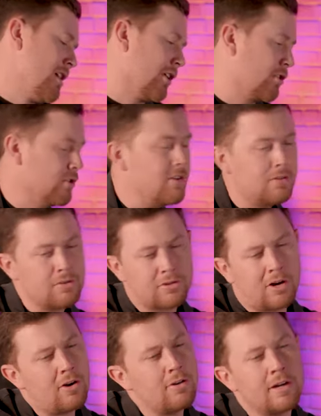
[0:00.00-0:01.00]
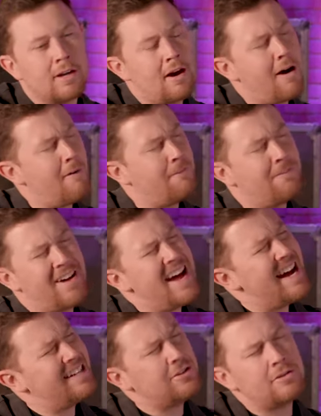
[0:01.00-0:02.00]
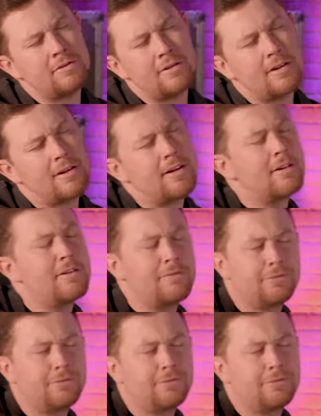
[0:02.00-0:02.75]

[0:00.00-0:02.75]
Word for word: I couldn't turn it off fast enough.